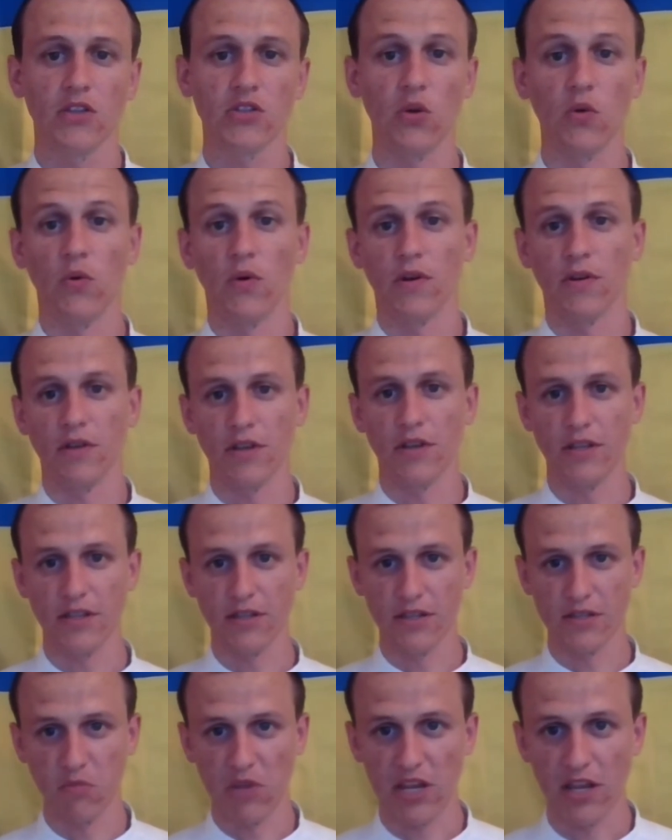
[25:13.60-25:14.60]
So
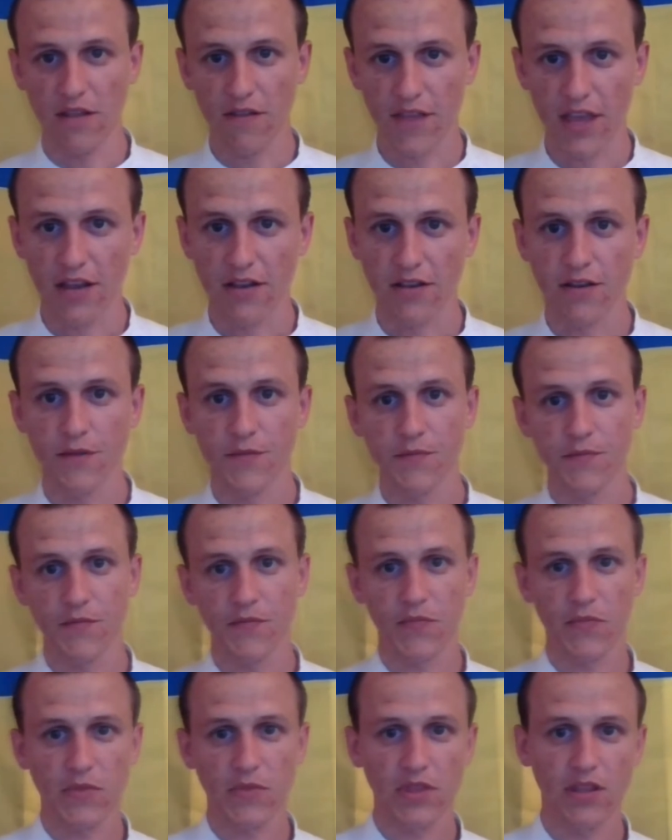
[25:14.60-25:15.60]
it is mean that,
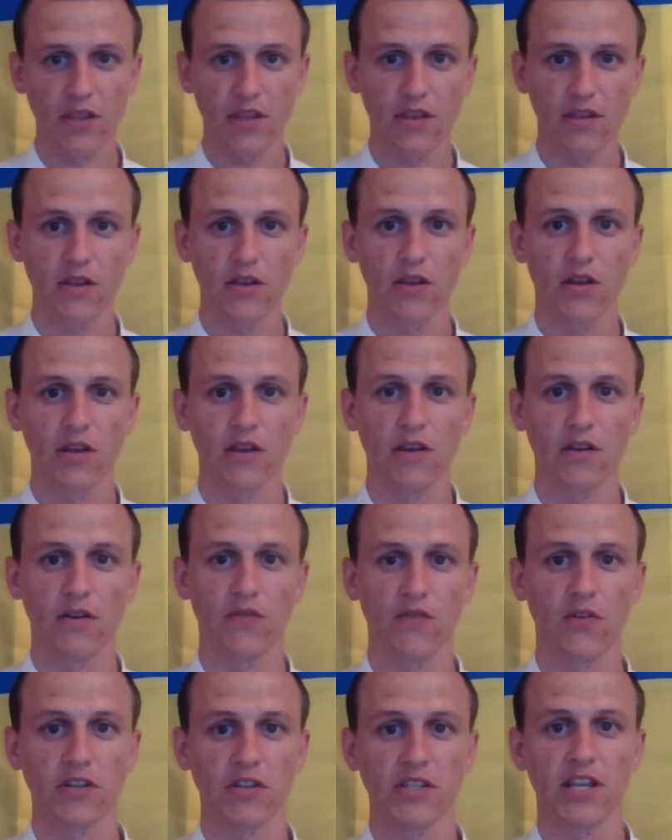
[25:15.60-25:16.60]

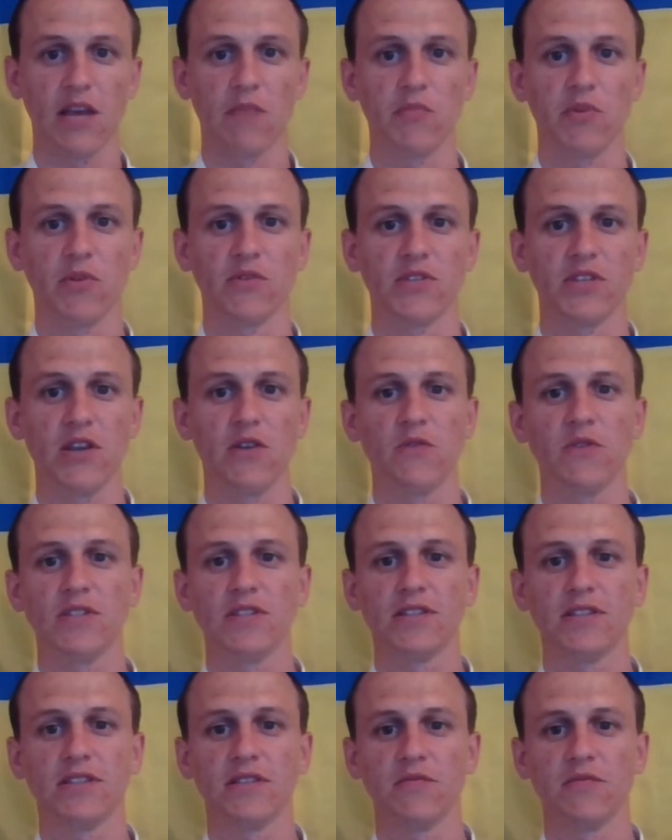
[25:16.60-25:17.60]
for example,
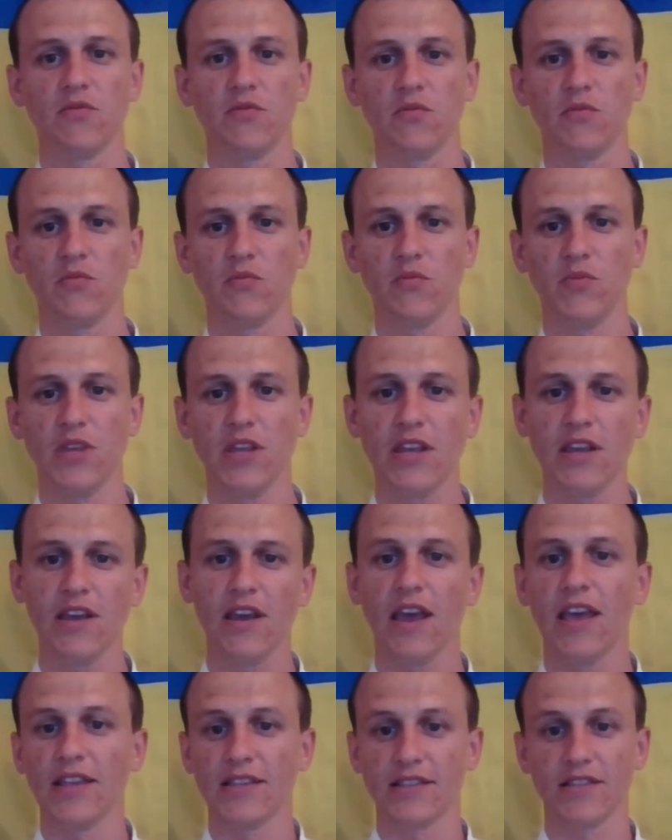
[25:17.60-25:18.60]
service B
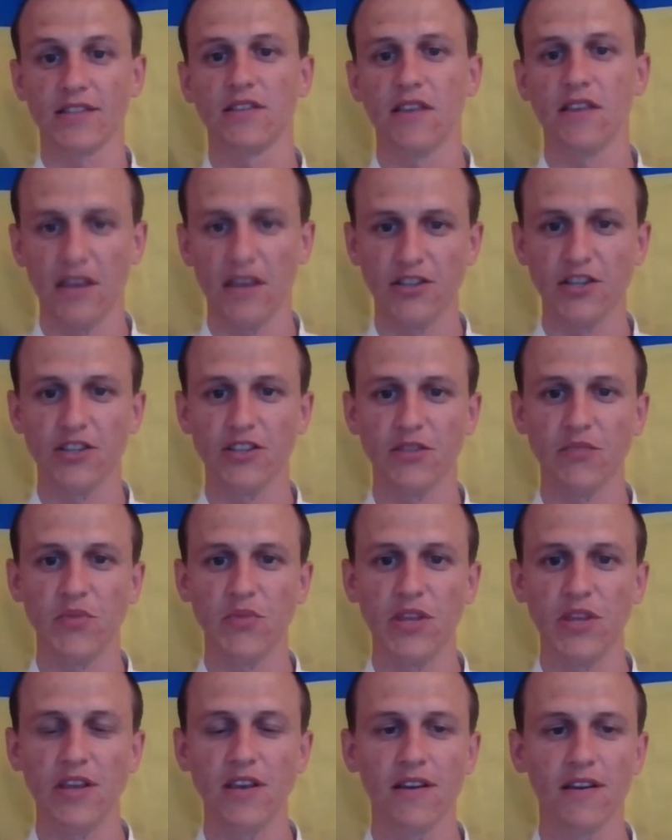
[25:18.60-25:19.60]
has entity
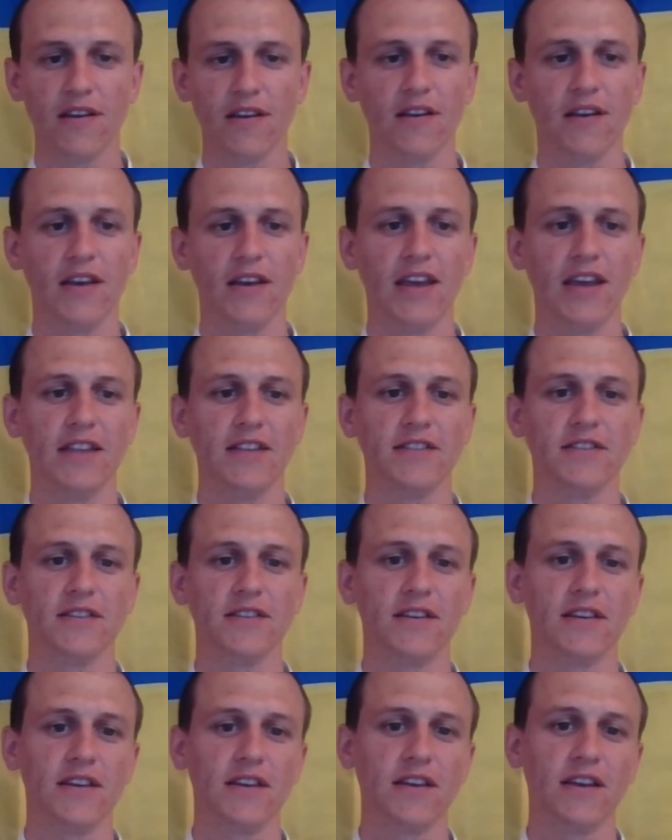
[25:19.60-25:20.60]
B, and
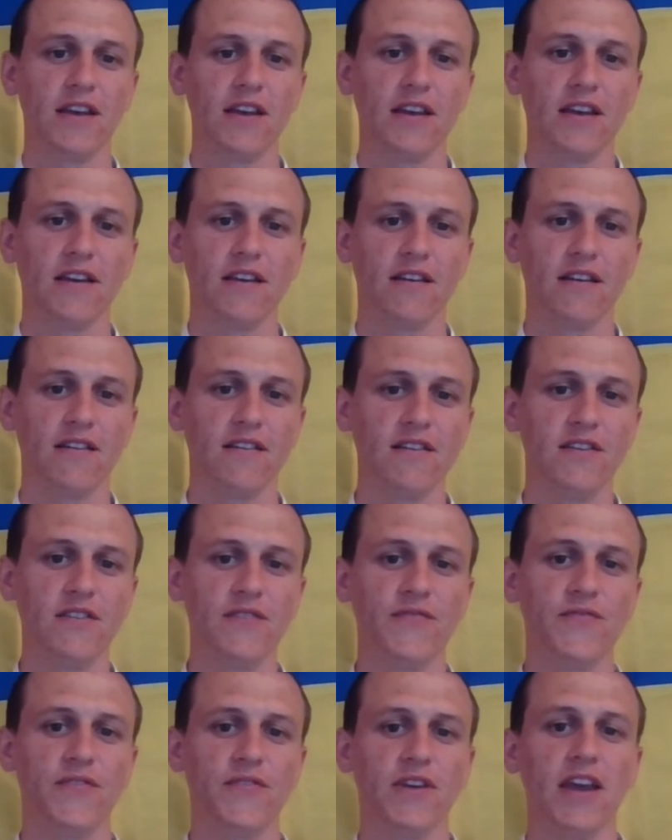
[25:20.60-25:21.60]

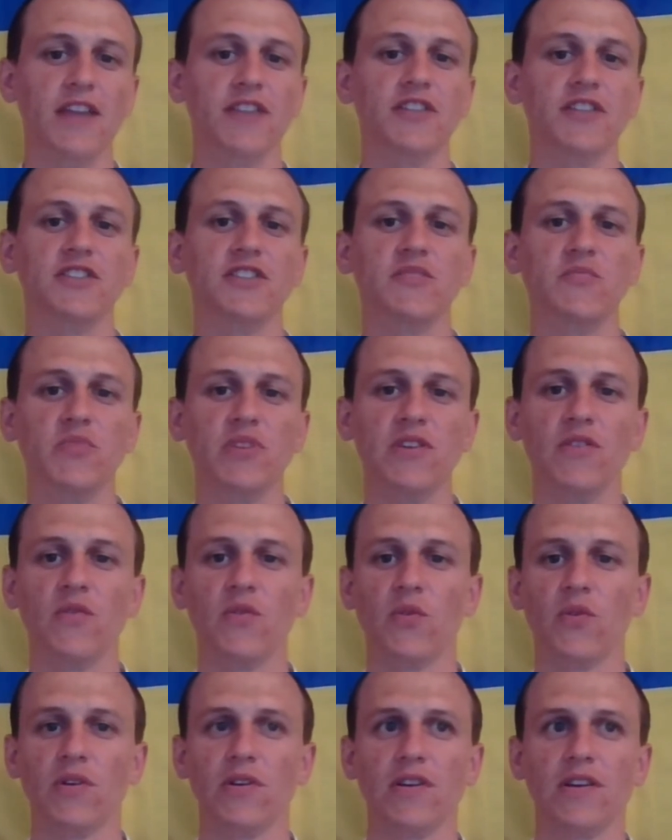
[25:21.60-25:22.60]
if entity B